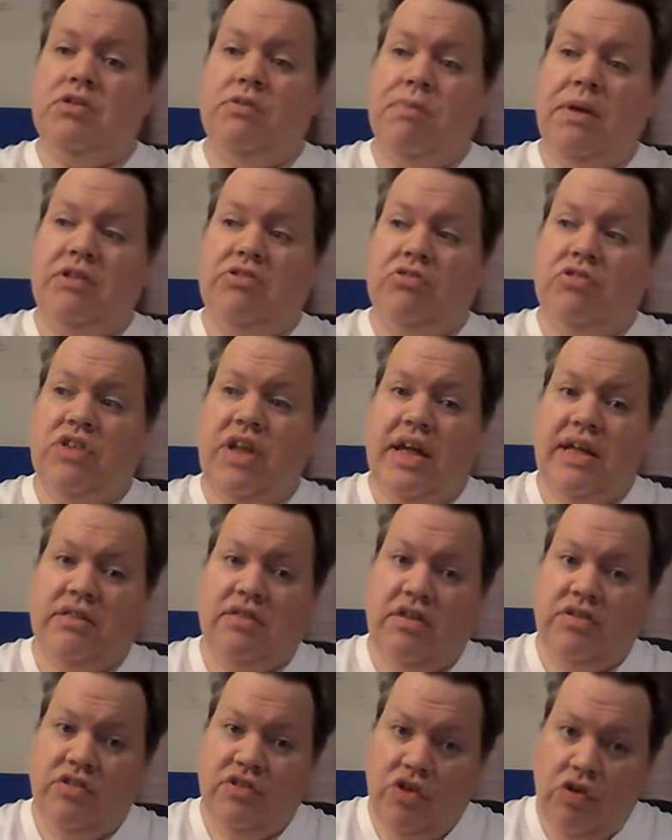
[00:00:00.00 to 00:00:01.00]
specials that
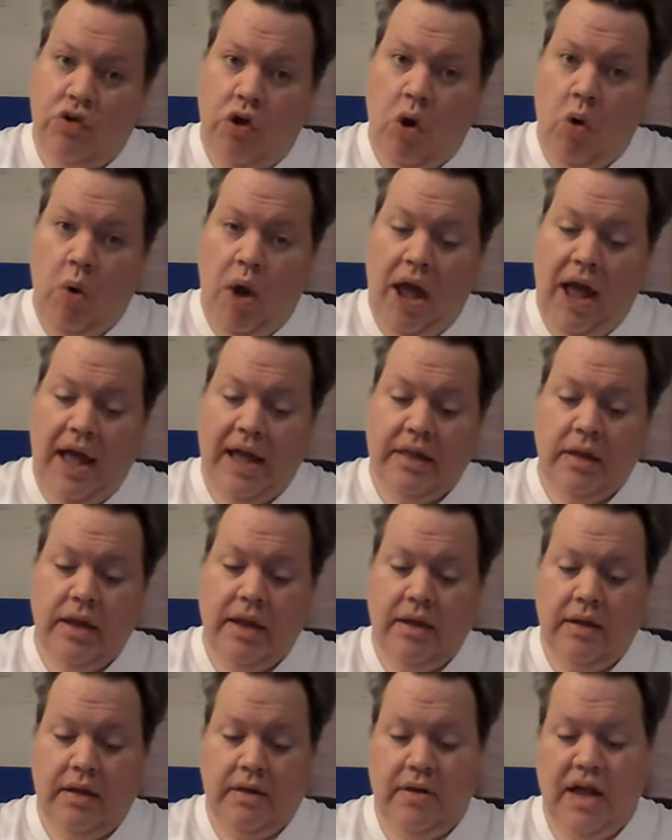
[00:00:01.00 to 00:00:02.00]
the studio had
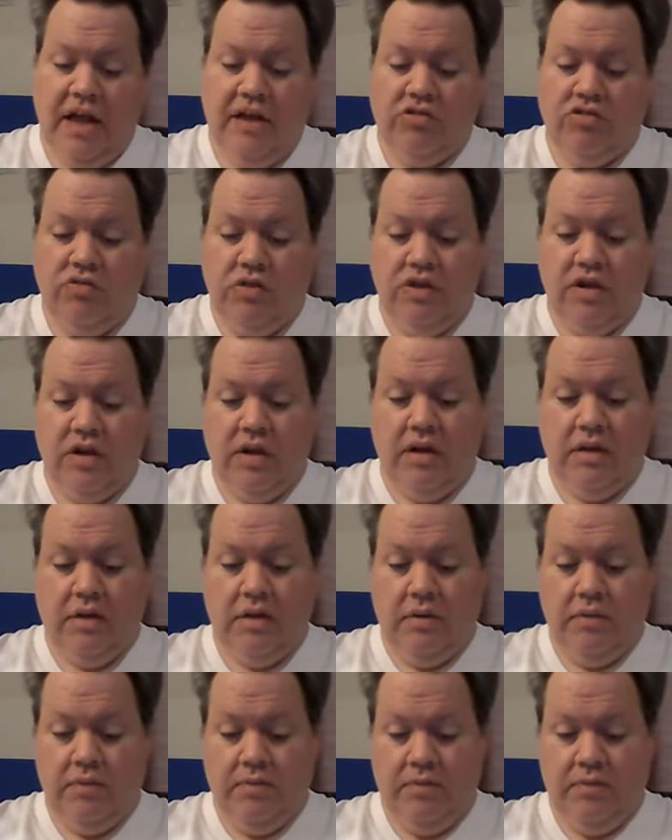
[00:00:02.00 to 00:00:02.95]
actually done.